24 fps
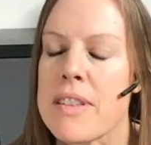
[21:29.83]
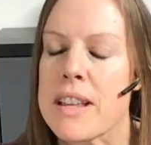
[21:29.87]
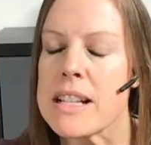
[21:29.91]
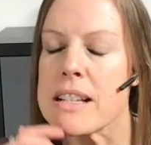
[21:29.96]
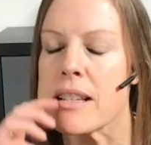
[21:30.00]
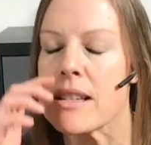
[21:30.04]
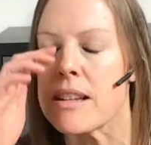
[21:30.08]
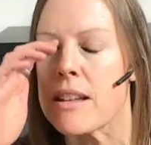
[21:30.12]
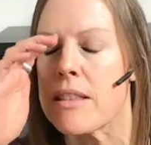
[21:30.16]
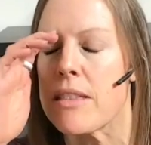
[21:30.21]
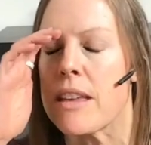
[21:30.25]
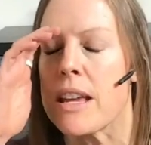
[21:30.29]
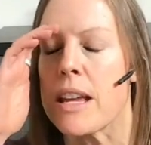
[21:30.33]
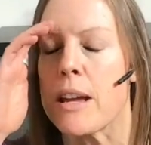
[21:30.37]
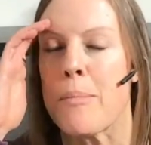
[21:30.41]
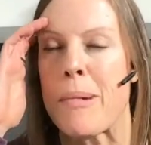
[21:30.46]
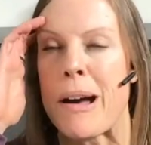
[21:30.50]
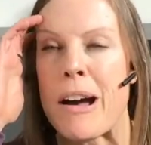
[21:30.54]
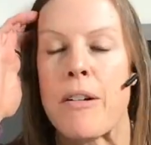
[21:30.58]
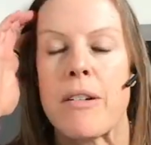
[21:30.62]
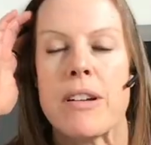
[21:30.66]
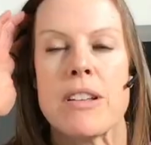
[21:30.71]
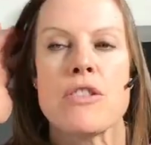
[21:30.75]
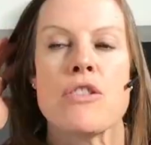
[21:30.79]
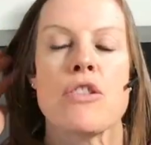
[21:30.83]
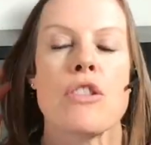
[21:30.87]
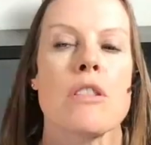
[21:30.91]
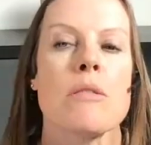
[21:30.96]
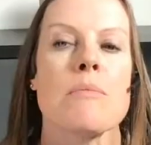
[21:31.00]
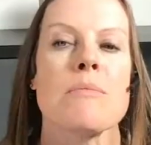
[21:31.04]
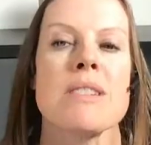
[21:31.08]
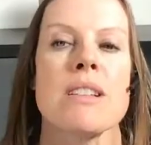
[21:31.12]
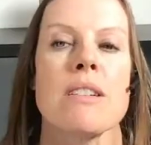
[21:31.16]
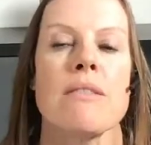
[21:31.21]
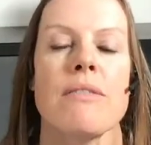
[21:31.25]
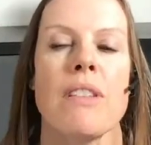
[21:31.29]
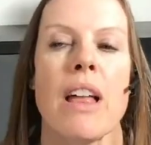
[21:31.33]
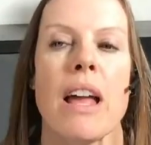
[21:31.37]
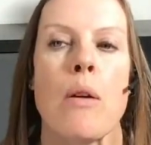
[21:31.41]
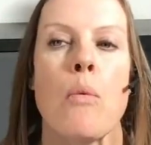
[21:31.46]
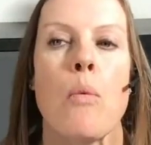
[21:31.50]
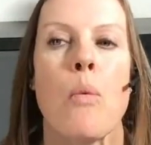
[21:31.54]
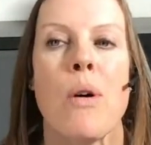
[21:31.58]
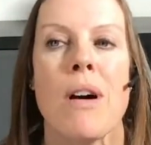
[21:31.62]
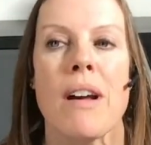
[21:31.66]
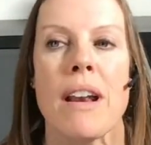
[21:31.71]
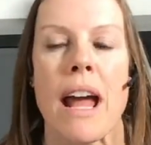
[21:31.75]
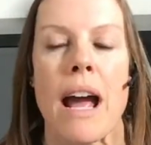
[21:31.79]
things to think about in terms of like
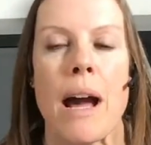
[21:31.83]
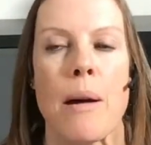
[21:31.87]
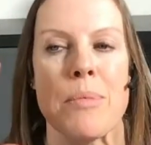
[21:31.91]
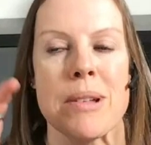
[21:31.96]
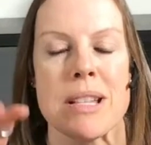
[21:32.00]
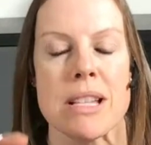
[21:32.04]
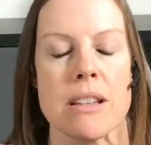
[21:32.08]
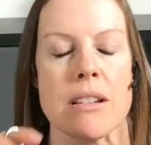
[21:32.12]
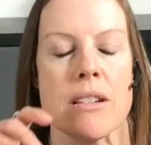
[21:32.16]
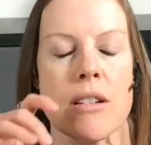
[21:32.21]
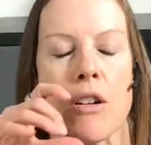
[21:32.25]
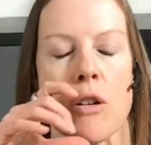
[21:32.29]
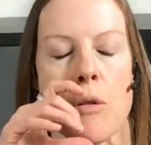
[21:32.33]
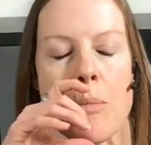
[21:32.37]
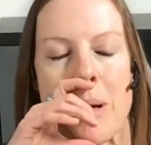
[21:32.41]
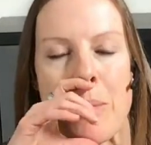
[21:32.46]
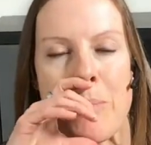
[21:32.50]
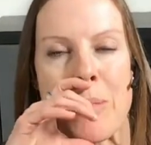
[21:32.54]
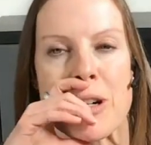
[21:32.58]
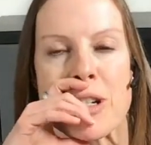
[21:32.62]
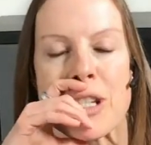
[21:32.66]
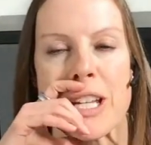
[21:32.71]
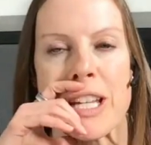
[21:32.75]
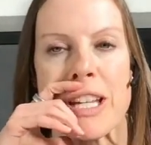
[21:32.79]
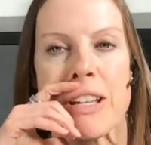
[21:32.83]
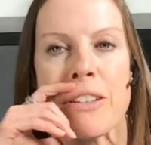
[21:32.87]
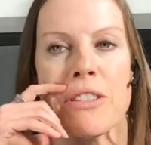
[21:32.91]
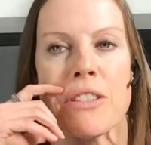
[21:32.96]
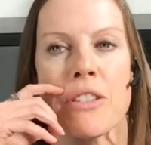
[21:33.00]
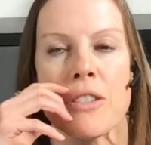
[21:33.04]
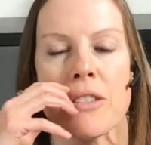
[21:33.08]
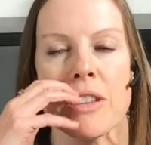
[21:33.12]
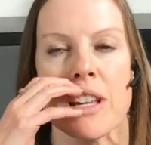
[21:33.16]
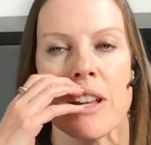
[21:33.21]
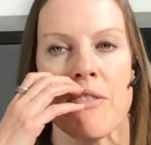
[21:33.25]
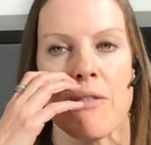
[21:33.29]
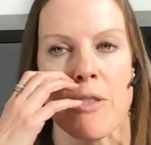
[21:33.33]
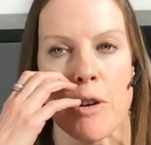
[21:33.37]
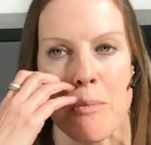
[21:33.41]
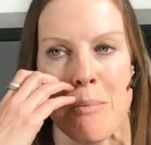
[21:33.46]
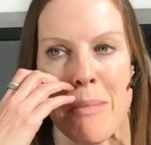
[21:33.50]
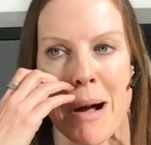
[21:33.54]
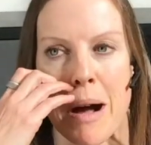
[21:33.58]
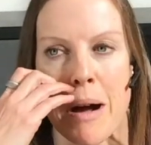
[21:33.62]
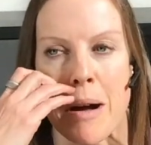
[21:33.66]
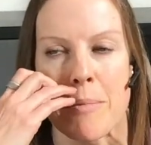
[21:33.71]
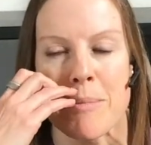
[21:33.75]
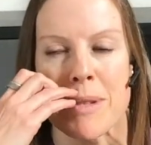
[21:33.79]
what happens at home and particularly for
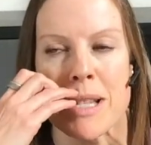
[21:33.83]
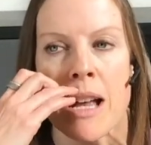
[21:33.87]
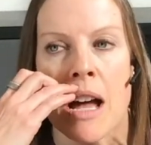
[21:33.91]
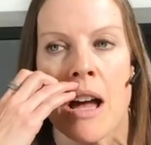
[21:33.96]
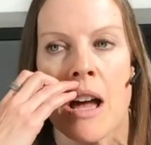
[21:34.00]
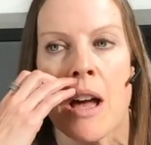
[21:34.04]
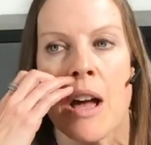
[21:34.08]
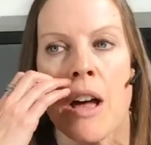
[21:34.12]
moms.